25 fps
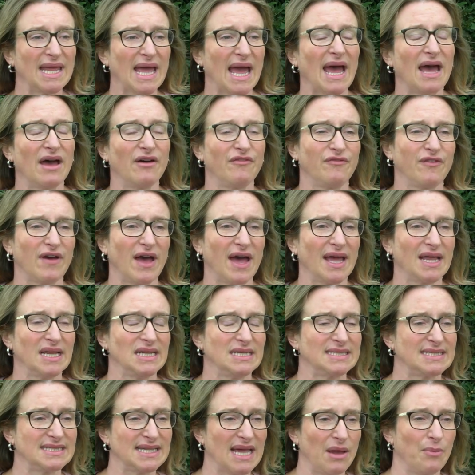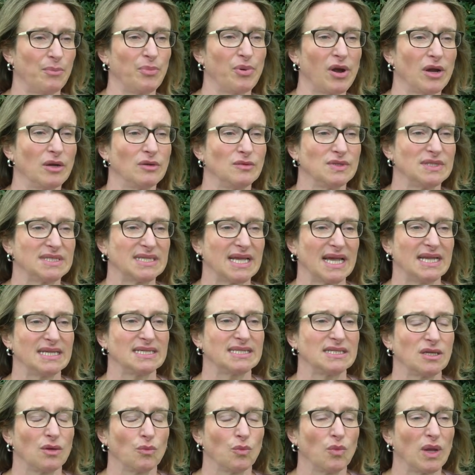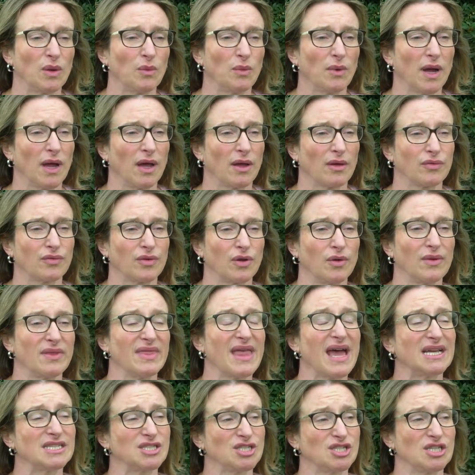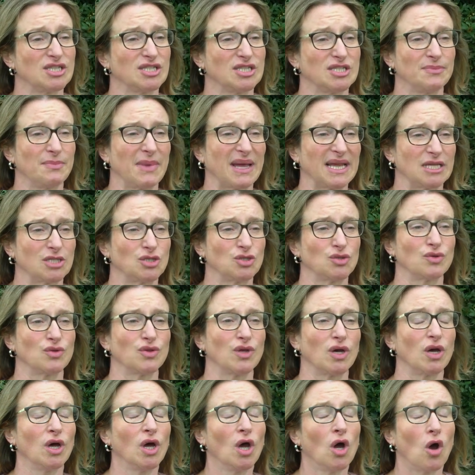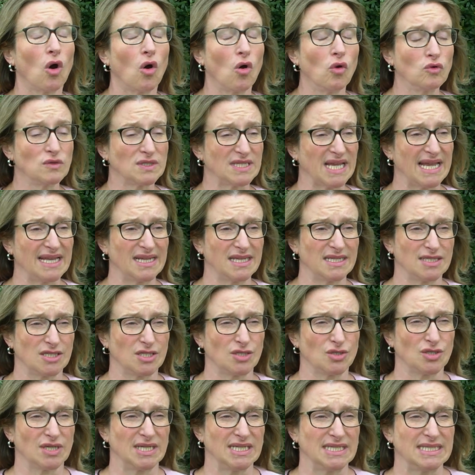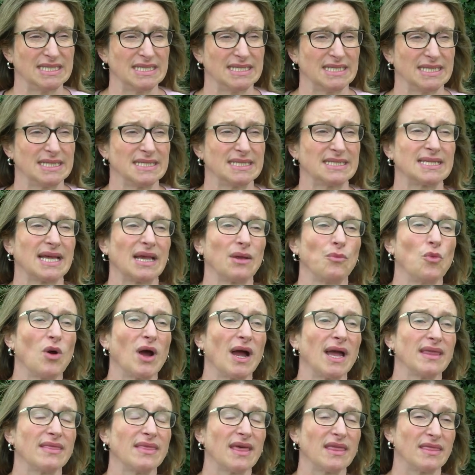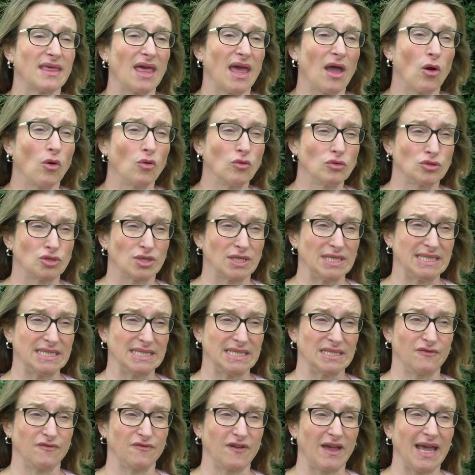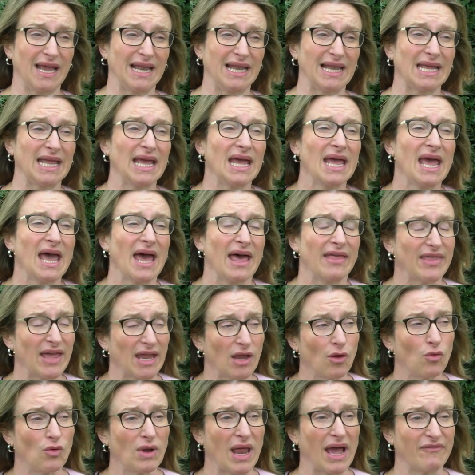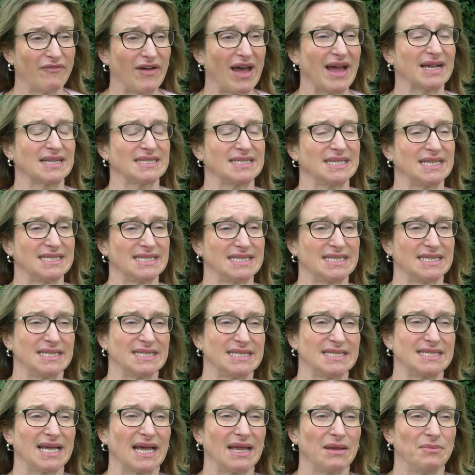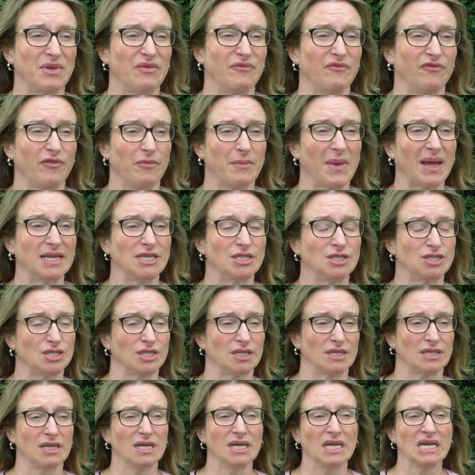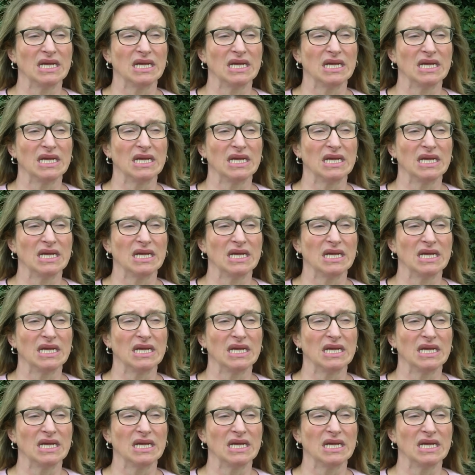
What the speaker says: have a set process that we work through, and that's just to make sure that all tenants are treated in the same way, that they're all treated fairly and they all have access to the same information.